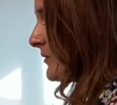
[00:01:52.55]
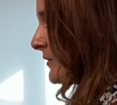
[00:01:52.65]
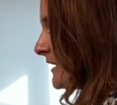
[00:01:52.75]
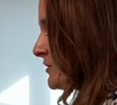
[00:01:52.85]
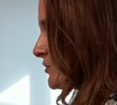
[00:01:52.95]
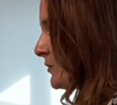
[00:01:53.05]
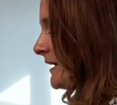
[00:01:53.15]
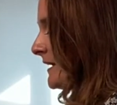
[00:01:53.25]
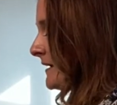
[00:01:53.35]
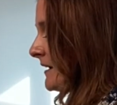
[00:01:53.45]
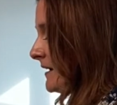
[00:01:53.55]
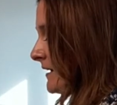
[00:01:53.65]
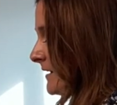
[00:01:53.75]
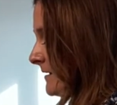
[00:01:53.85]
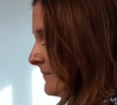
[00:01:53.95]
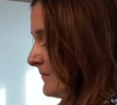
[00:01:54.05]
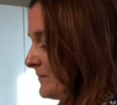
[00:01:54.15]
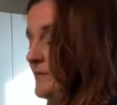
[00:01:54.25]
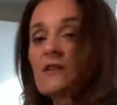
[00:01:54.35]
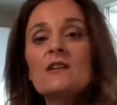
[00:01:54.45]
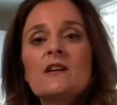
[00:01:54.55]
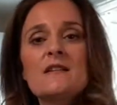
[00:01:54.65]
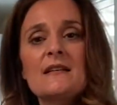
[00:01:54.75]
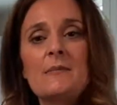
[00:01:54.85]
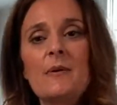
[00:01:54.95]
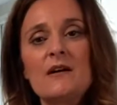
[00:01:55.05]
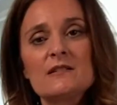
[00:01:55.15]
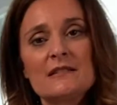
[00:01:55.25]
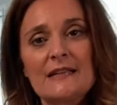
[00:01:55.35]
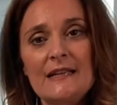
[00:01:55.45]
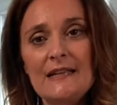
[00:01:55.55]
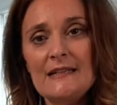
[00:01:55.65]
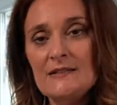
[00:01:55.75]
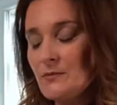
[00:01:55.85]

were doing um, cutting parsley in little